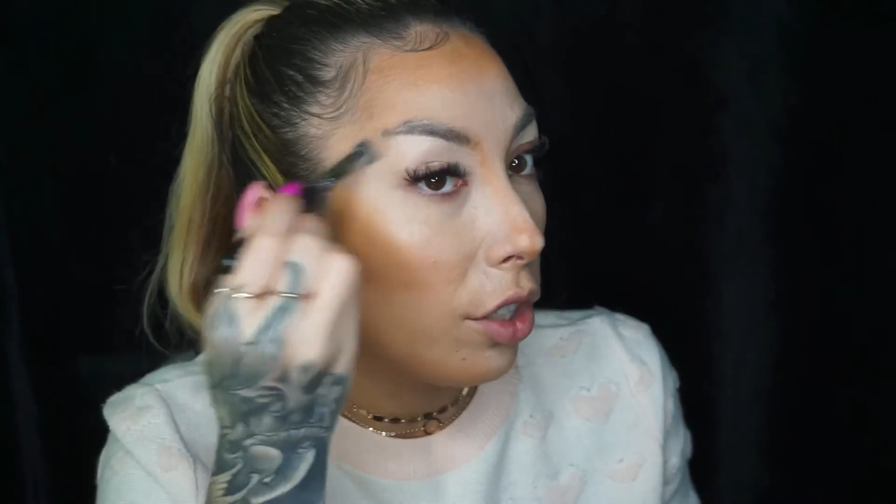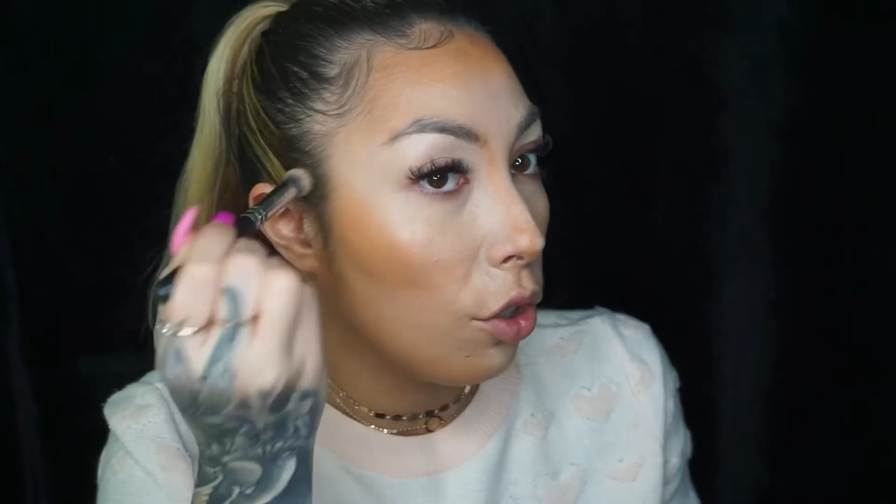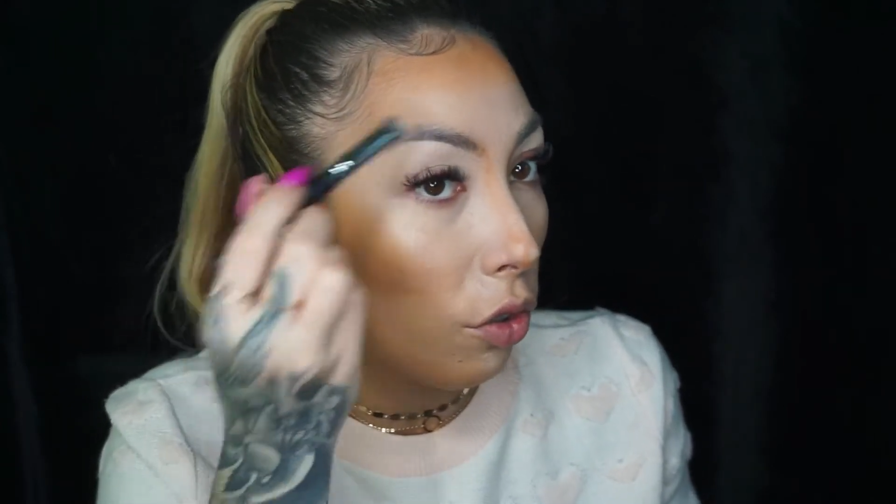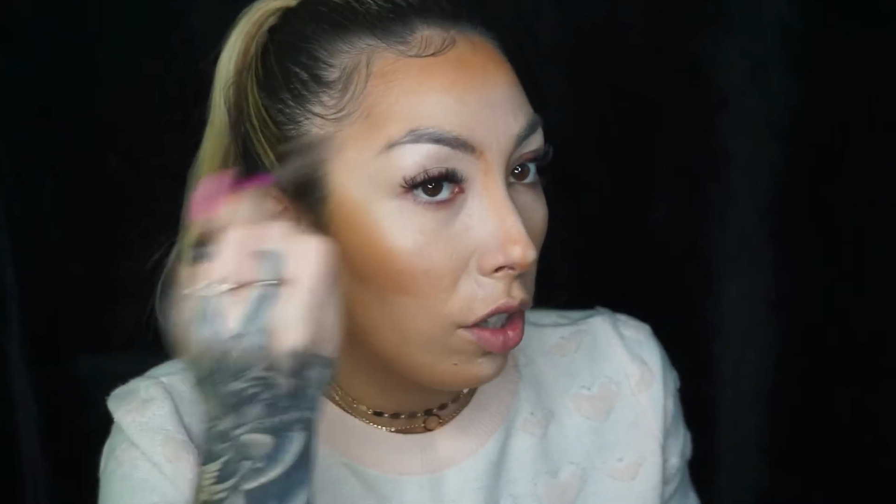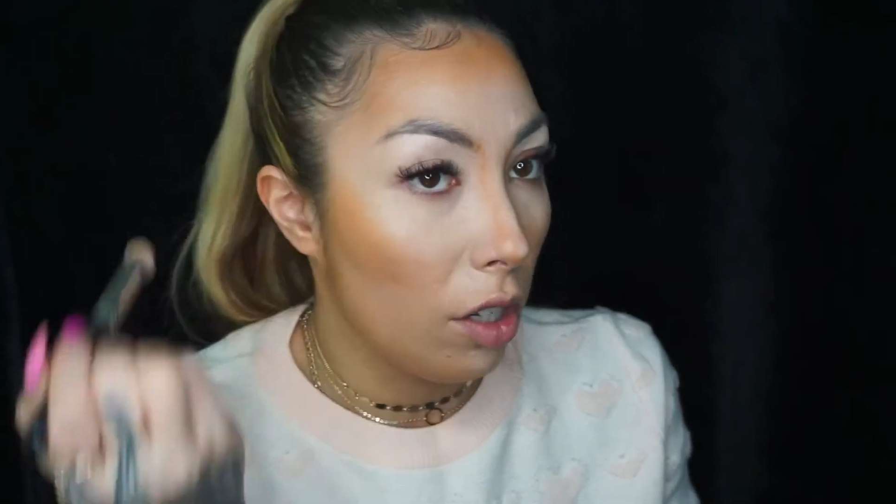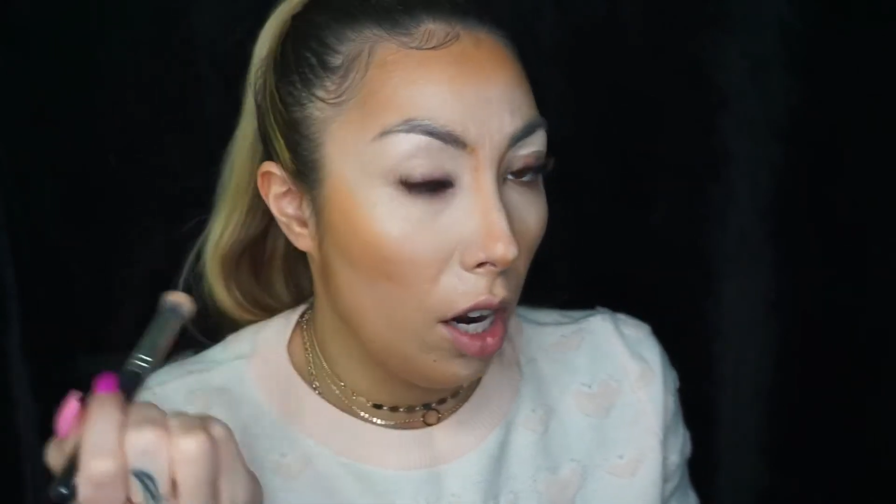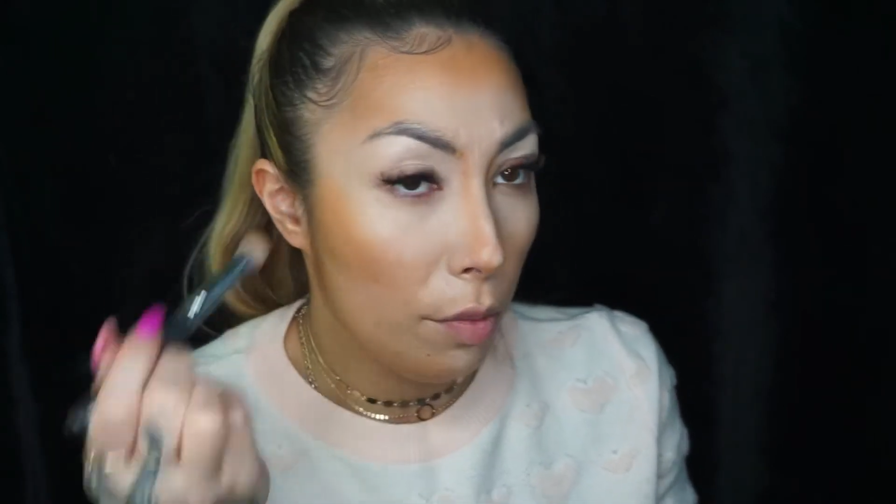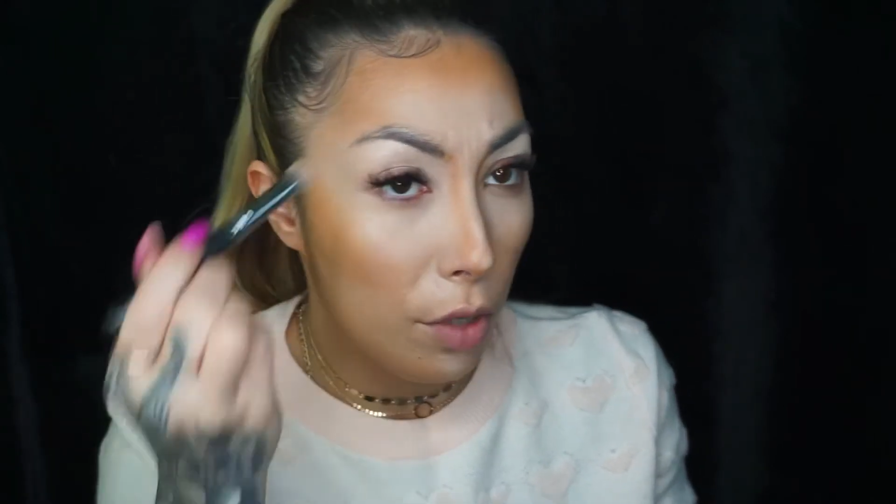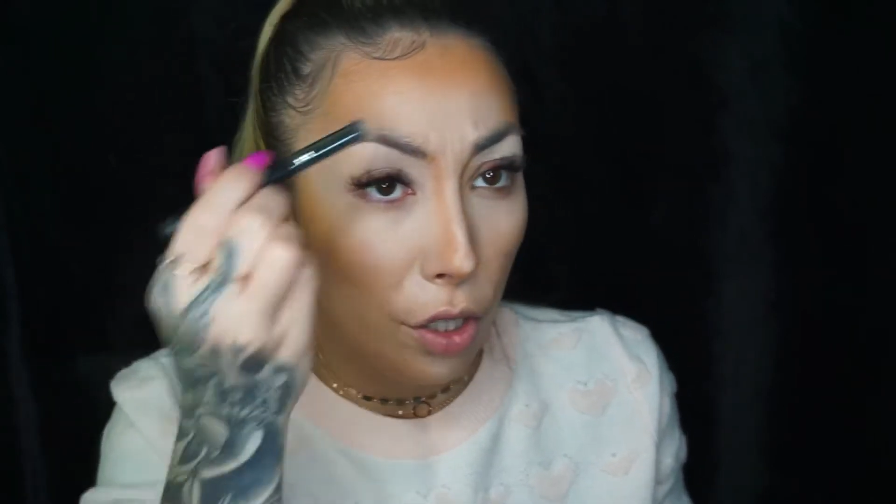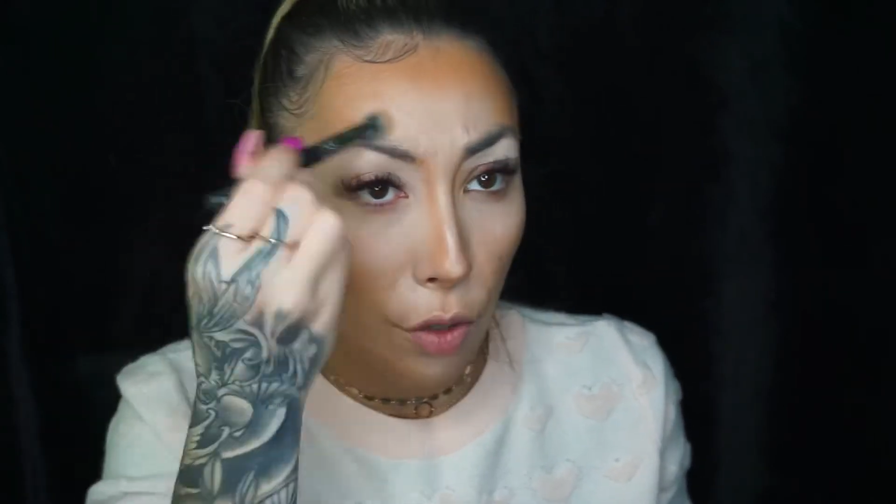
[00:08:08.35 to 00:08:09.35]
took the
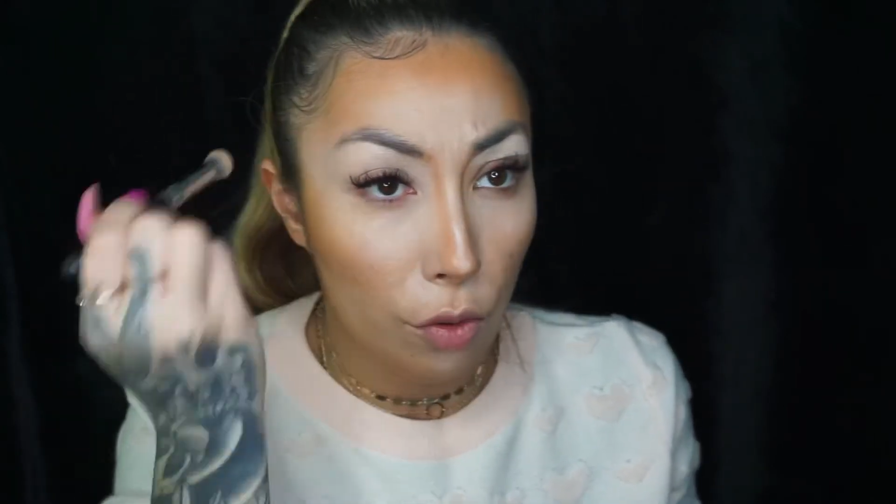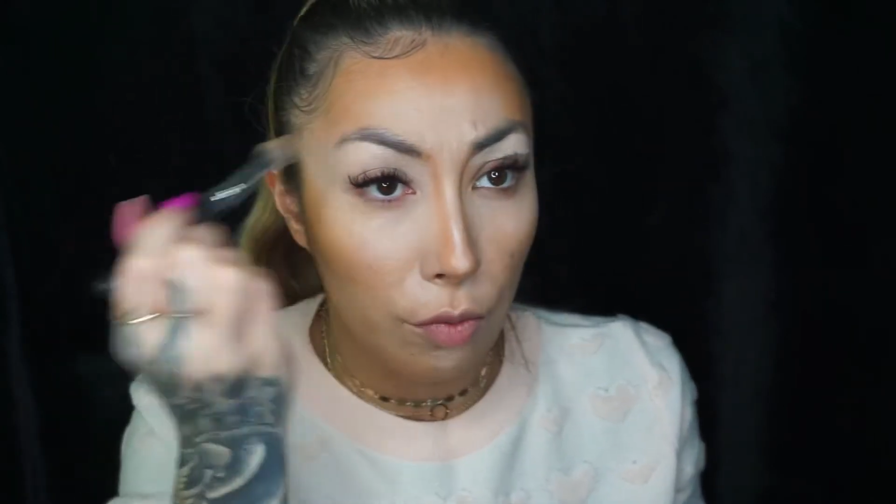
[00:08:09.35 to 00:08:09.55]
time to do